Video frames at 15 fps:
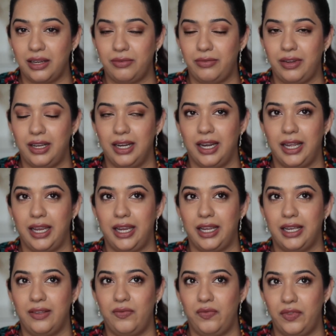and I feel
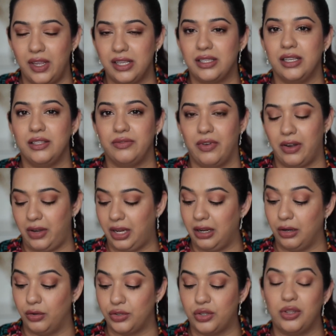like this is
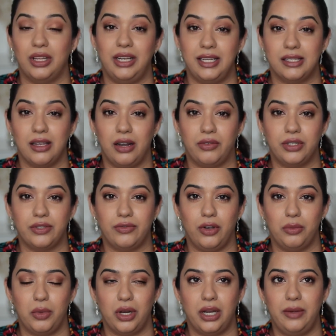very close to the Lisa Eldridge
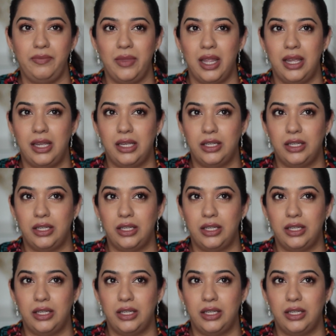formula,